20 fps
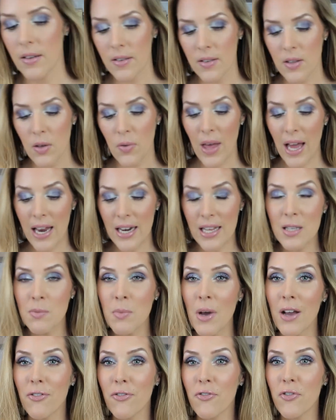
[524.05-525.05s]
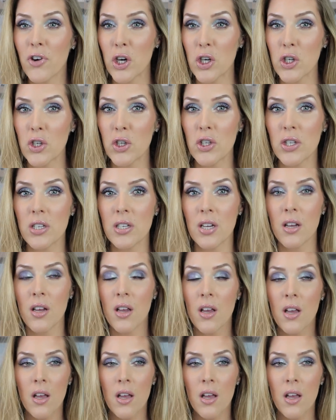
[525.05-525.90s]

So that is my first